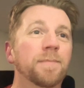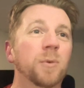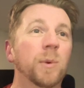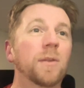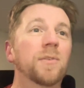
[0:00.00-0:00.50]

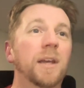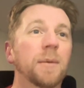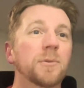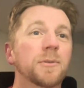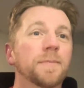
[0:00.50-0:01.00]
Wheel of
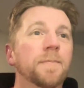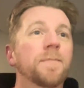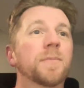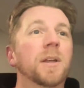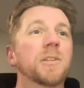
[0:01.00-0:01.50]
Names,
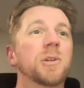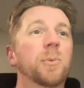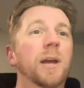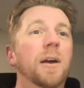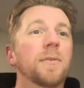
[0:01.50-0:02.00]
and see what
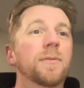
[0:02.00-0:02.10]
we have.